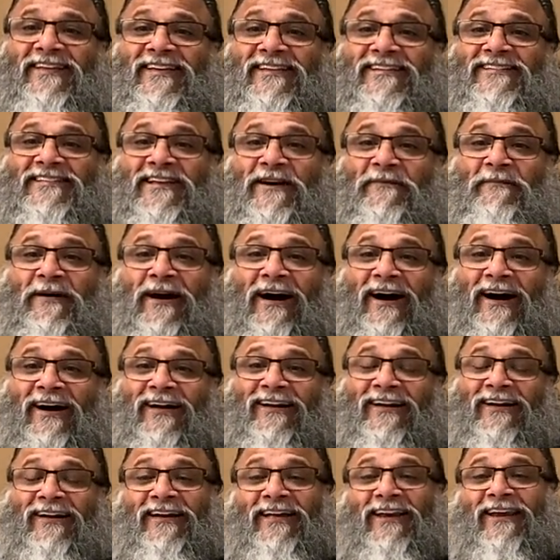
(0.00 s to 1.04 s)
some
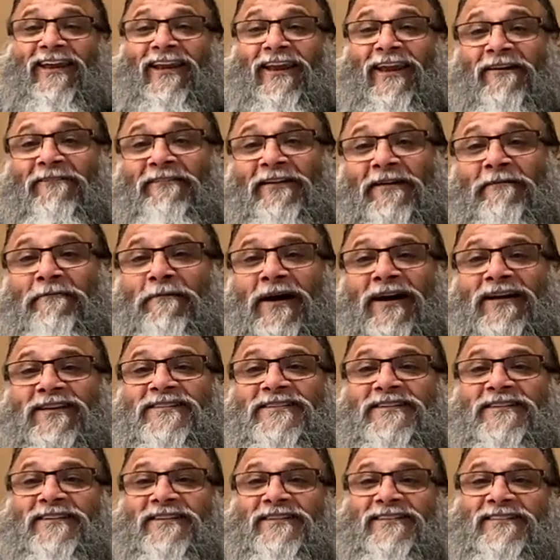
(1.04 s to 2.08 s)
are loving
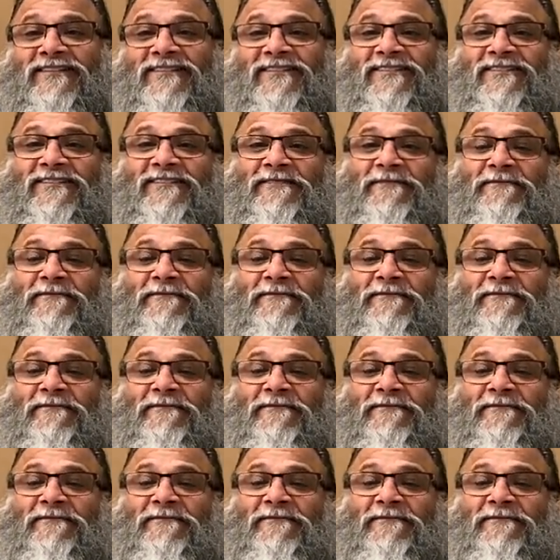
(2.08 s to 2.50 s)
masters,